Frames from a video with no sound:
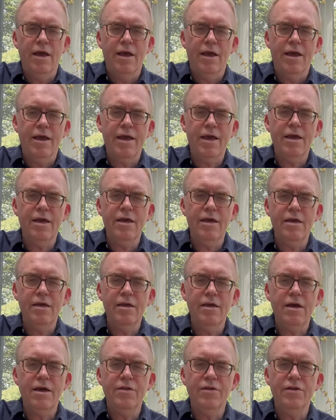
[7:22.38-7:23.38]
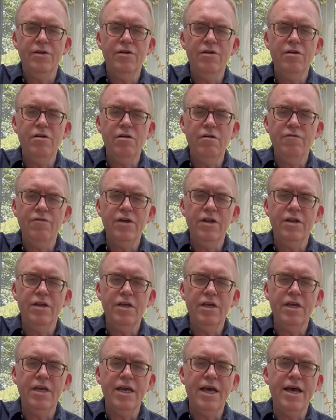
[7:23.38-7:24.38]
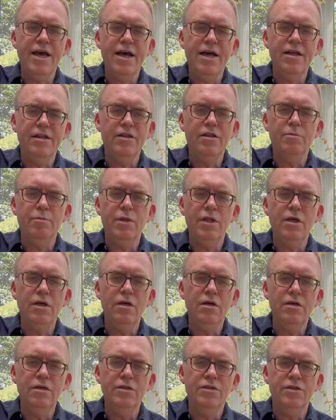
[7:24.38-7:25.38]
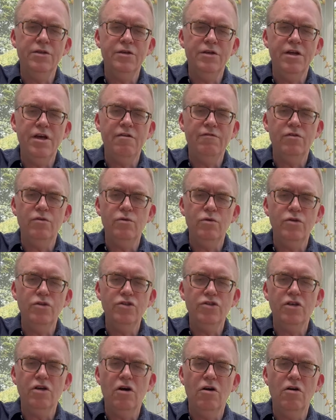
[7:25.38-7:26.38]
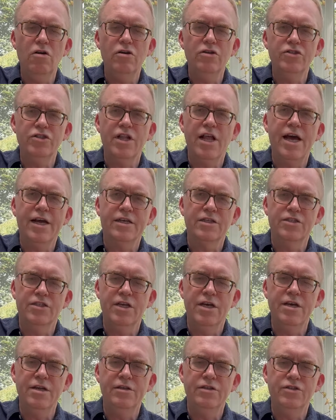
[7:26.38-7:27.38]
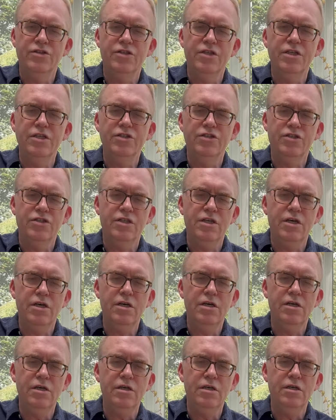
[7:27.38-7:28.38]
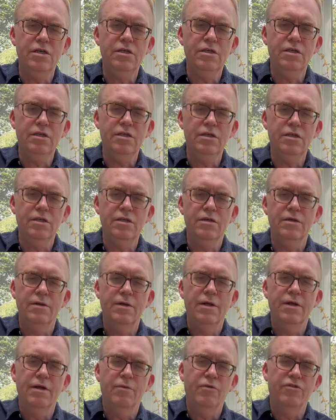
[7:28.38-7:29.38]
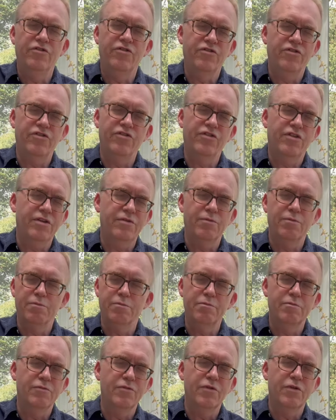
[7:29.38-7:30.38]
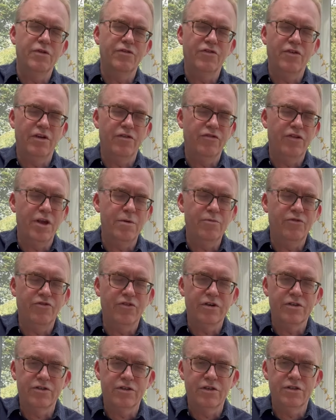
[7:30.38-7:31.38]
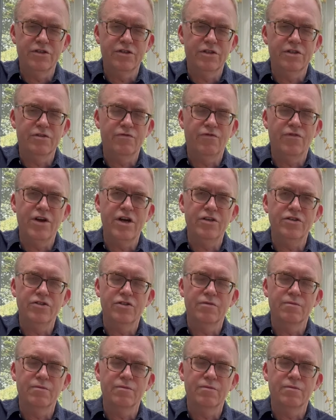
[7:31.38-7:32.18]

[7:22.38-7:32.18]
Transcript: A had the nerve and he had the blood, there never was a horse like a Tennessee Stud, which is just the same structure as the verse.